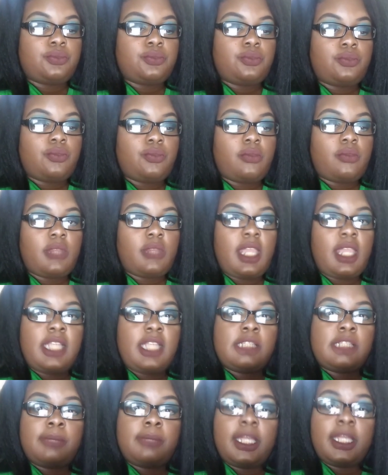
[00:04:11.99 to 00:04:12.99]

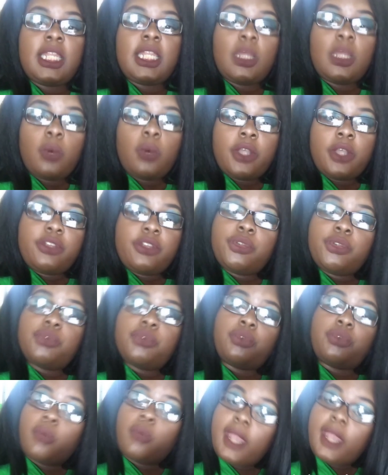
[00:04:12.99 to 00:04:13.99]
explaining what you've
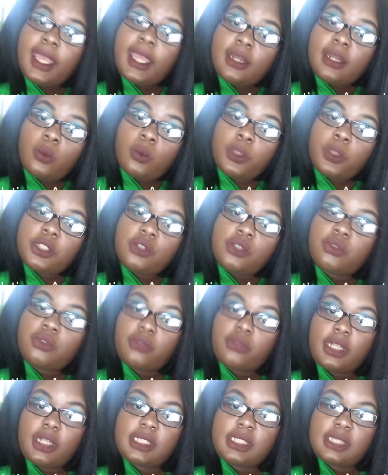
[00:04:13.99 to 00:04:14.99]
read when you've
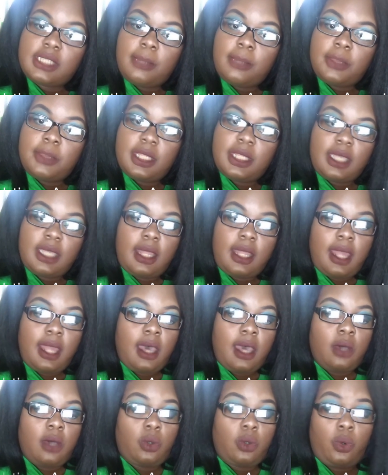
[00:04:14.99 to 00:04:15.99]
read something out
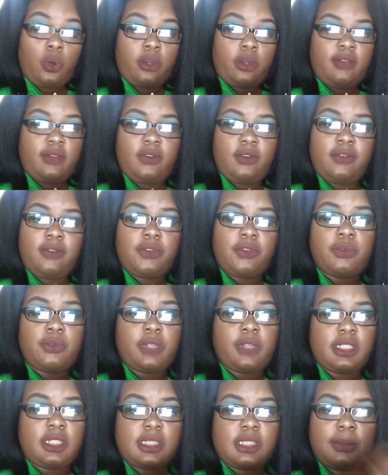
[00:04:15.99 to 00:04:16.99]
loud, or even if you've read
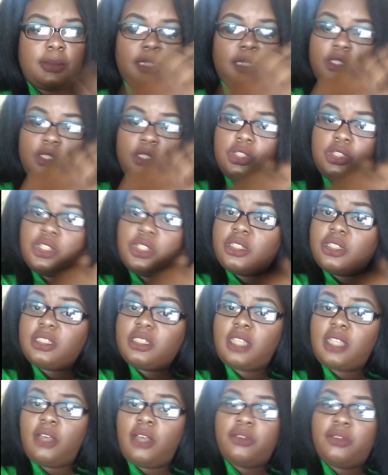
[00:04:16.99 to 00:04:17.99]
something to
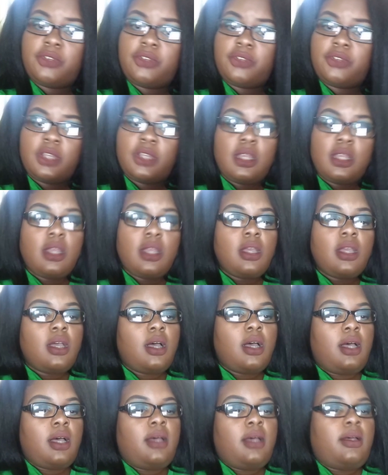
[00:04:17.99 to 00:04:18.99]
yourself,
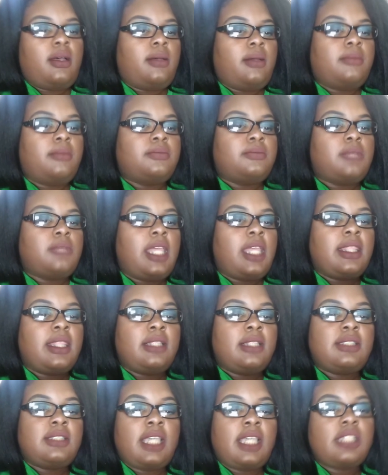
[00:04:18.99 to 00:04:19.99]
and then
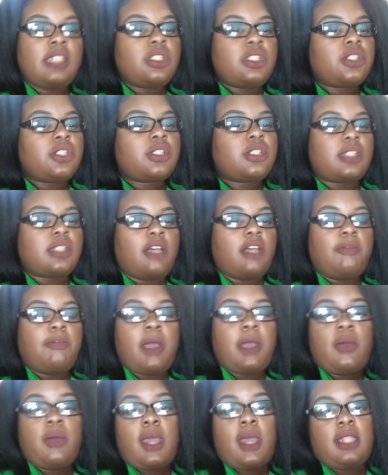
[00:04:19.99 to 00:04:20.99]
test yourself by
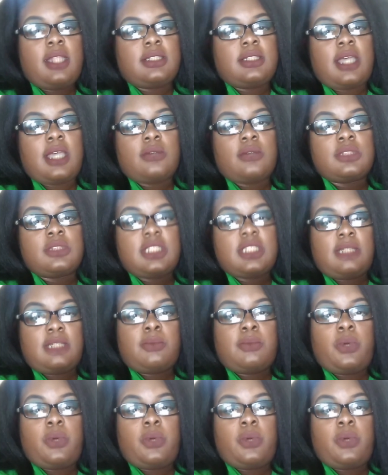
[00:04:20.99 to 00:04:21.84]
writing down key points.